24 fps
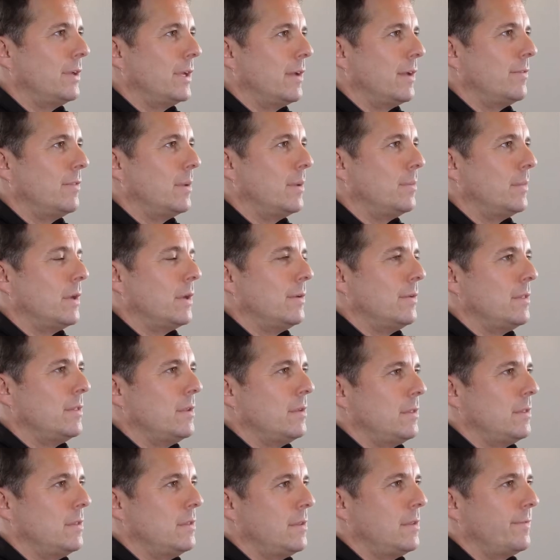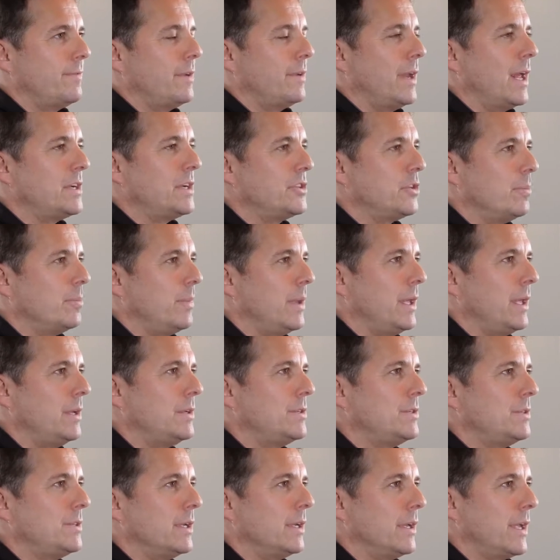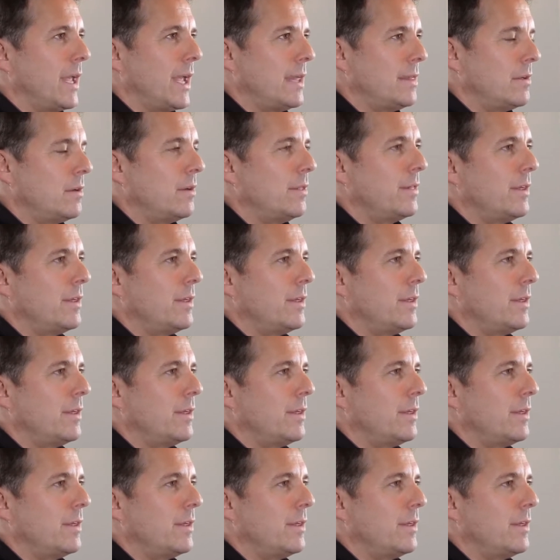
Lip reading: to give them the financial means to gain their